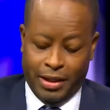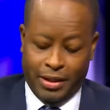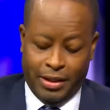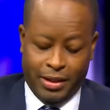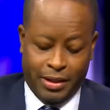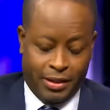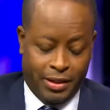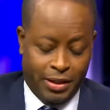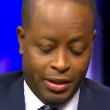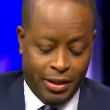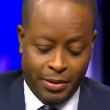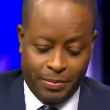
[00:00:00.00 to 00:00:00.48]
less
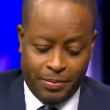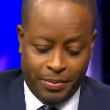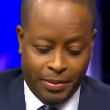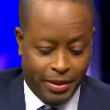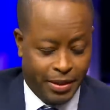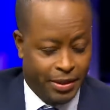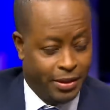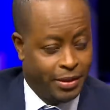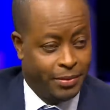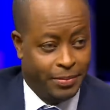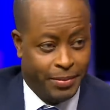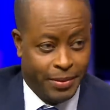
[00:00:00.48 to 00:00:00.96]
than
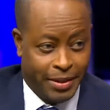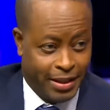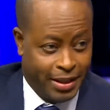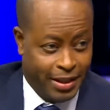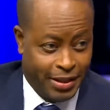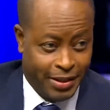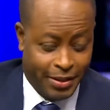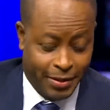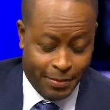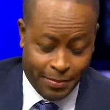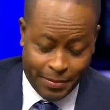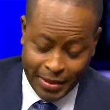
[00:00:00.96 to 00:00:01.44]

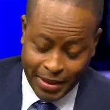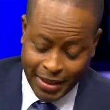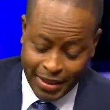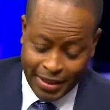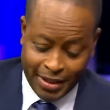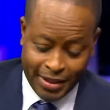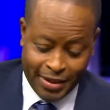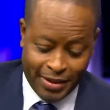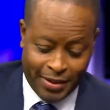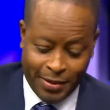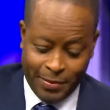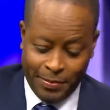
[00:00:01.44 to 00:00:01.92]
30%
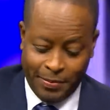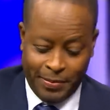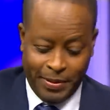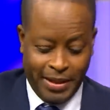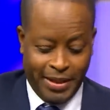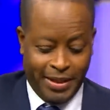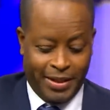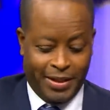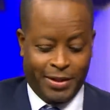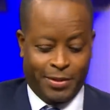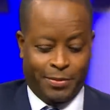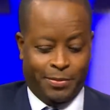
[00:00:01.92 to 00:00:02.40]
some
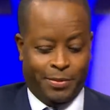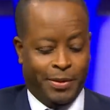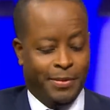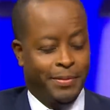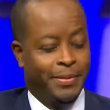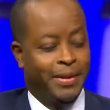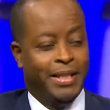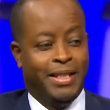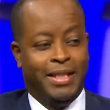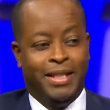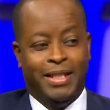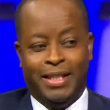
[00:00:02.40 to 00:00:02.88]
places
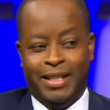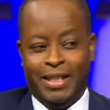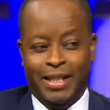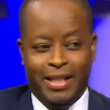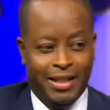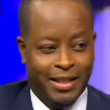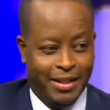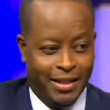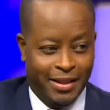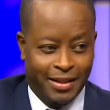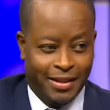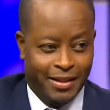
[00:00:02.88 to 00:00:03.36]
probably in the
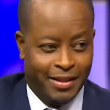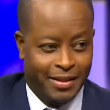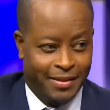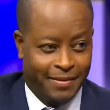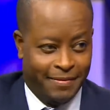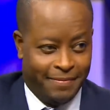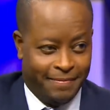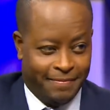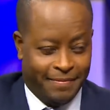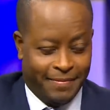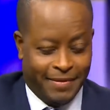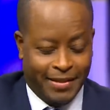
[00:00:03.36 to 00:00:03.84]
teens.
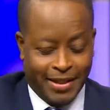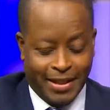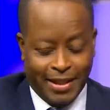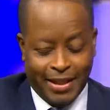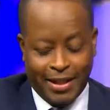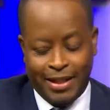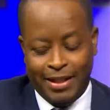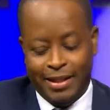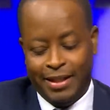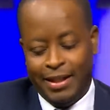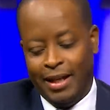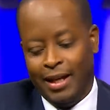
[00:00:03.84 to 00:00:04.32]

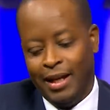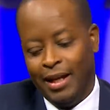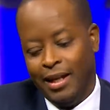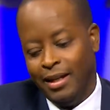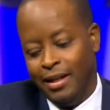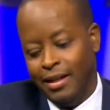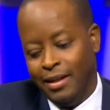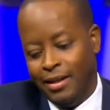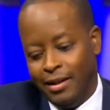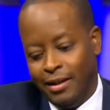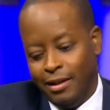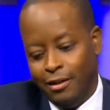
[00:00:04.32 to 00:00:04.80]
Mm.
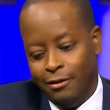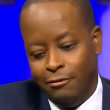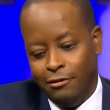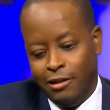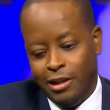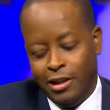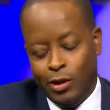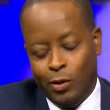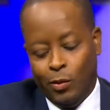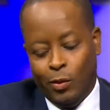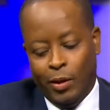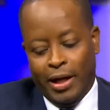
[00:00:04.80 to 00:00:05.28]
And the
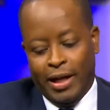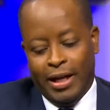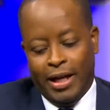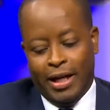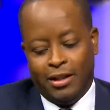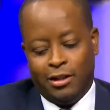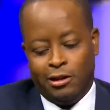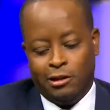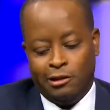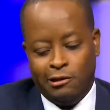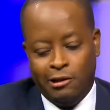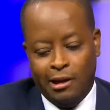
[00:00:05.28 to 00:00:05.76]
reason why
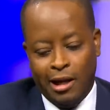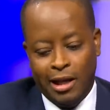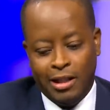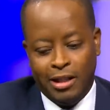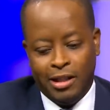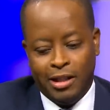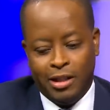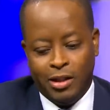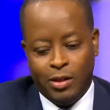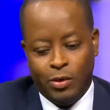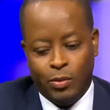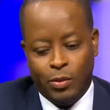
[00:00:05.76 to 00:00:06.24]
that's
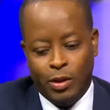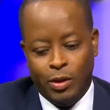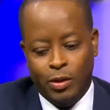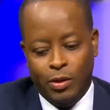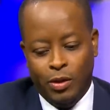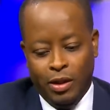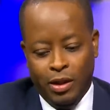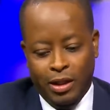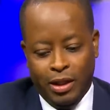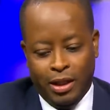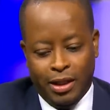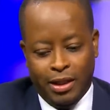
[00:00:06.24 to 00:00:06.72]
tragic is when you
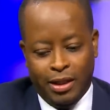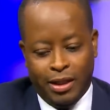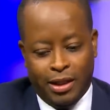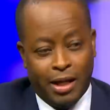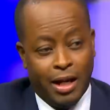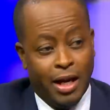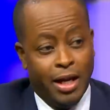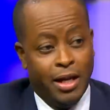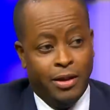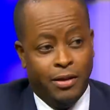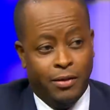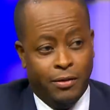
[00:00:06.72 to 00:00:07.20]
look at the
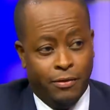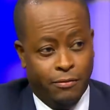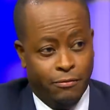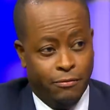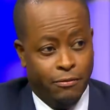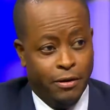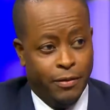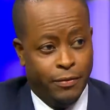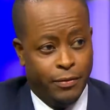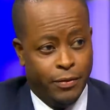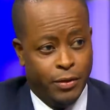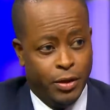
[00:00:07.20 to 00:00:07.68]
kind of
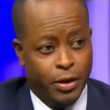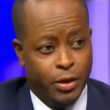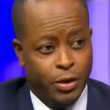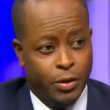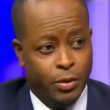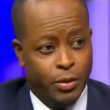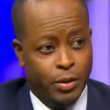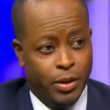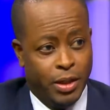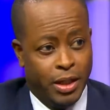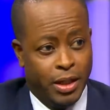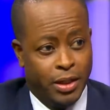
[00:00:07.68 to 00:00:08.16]

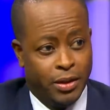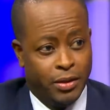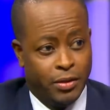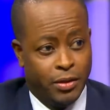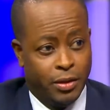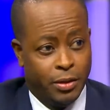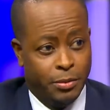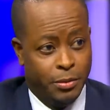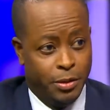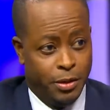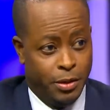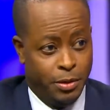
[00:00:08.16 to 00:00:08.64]
revenue that
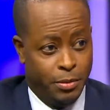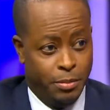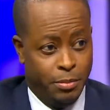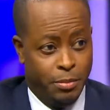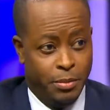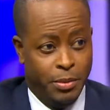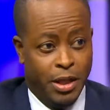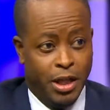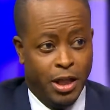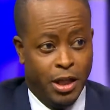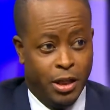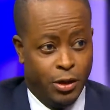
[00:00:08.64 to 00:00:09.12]
some of the
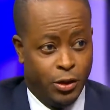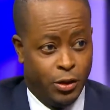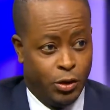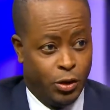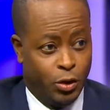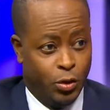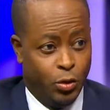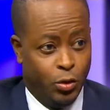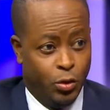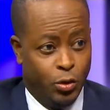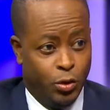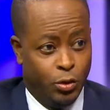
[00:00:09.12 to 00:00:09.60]
major
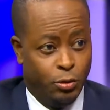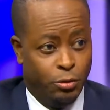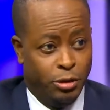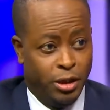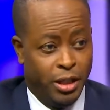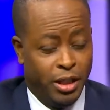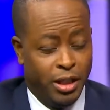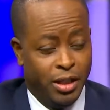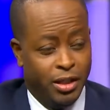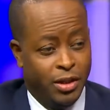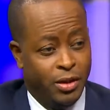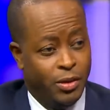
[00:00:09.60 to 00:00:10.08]
schools
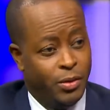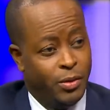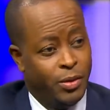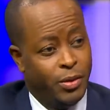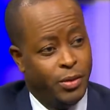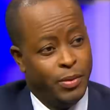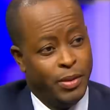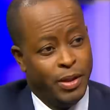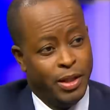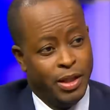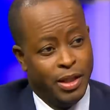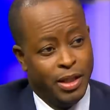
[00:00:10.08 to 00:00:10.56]
bring in,
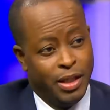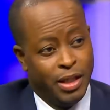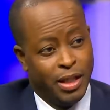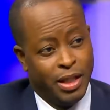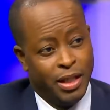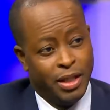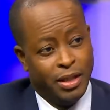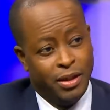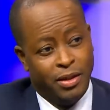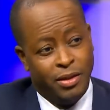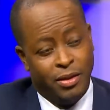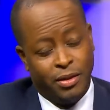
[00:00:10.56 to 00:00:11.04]
when you look
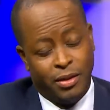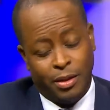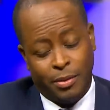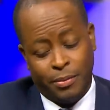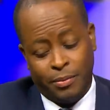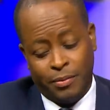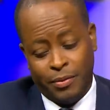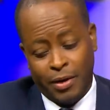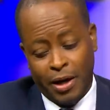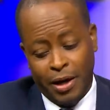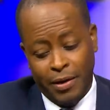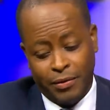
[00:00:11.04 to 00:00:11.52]
at the top
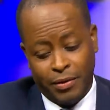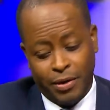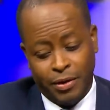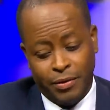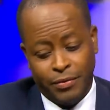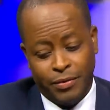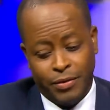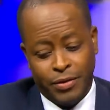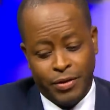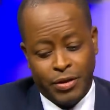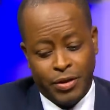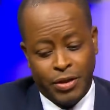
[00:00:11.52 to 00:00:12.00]
5
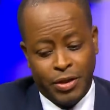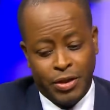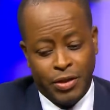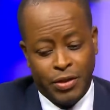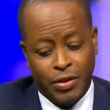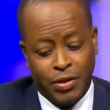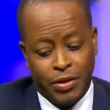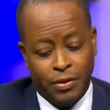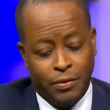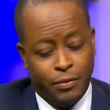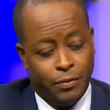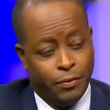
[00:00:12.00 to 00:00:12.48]

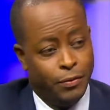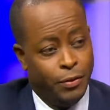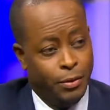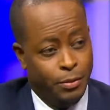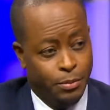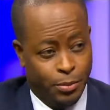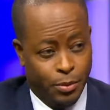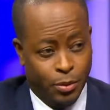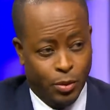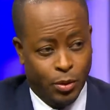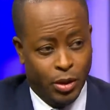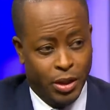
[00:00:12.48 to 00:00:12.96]
conferences in
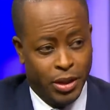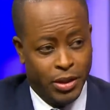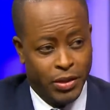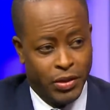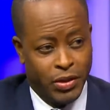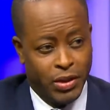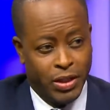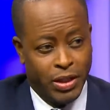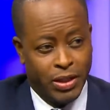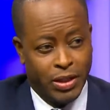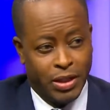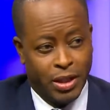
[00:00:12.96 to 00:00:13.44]
football as
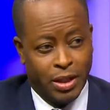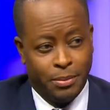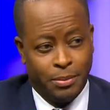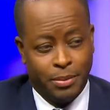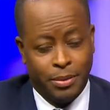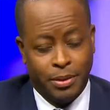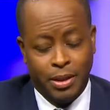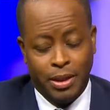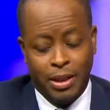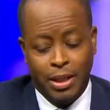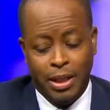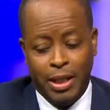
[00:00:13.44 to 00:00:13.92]
an
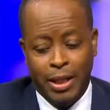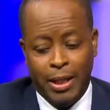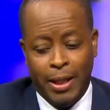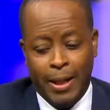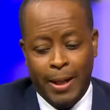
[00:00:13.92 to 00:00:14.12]
example,